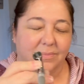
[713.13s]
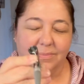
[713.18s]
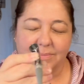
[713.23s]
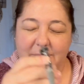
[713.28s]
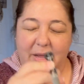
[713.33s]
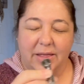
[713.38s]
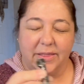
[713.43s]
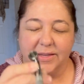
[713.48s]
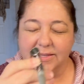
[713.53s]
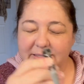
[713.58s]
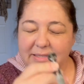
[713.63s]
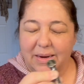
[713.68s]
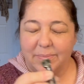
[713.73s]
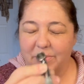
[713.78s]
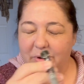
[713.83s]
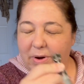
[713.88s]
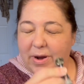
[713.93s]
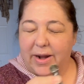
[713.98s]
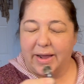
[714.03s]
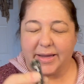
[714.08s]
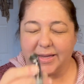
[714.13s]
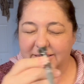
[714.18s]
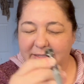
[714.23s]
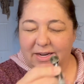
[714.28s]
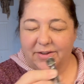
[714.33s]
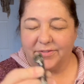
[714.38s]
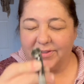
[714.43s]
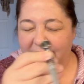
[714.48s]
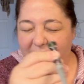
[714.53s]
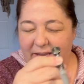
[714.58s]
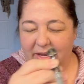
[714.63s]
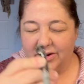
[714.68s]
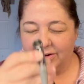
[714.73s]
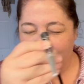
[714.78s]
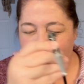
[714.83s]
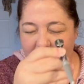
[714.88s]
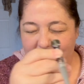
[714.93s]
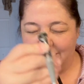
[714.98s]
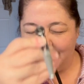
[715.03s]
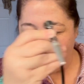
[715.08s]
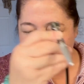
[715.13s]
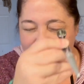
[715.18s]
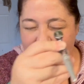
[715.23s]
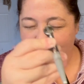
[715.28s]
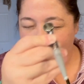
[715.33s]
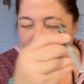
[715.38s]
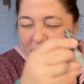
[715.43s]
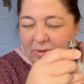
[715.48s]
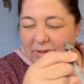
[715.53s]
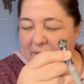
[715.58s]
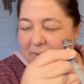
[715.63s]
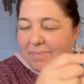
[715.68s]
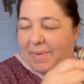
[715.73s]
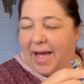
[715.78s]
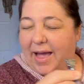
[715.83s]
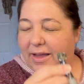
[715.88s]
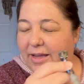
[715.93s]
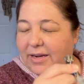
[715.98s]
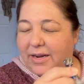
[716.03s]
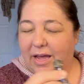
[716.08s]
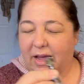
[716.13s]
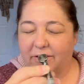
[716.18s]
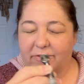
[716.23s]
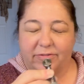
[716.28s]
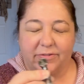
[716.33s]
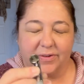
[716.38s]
Now this time around I can definitely hear it. Maybe I didn't pull it back enough.